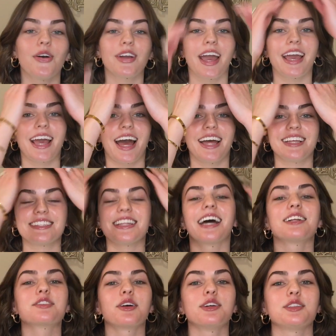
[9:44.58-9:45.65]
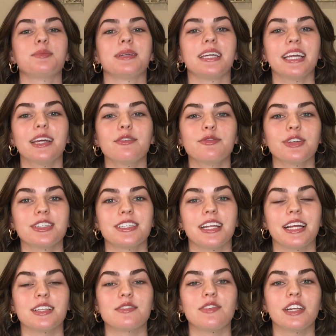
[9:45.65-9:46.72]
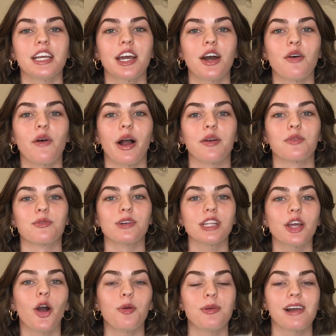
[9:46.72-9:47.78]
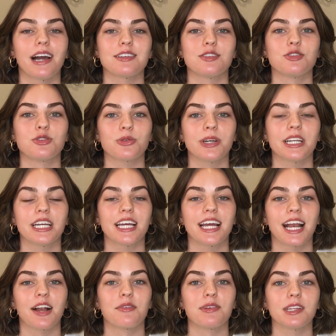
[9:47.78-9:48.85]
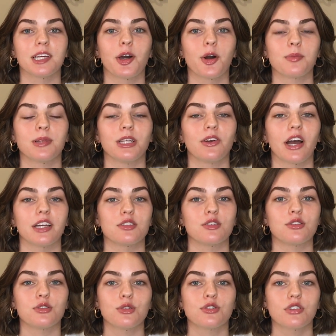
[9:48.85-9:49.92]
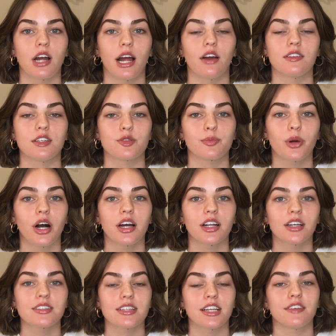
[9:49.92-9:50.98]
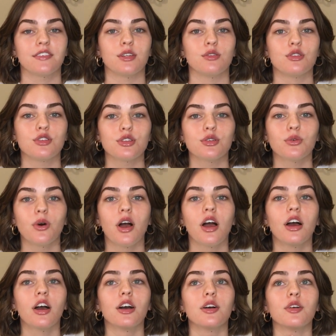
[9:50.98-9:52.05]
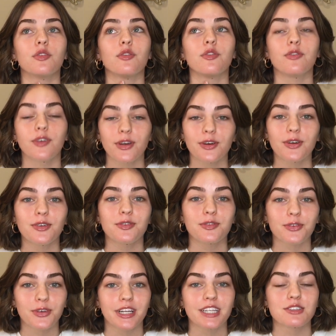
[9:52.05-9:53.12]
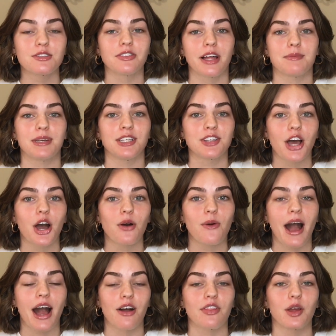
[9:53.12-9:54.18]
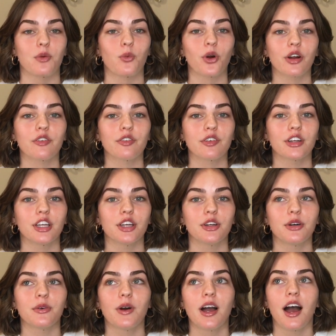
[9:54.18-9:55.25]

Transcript: Okay guys, that is going to be it for today's video. I really hope you guys enjoyed it, and I really hope that you guys do try out these products. And if you do, feel free to let me know how they work for you.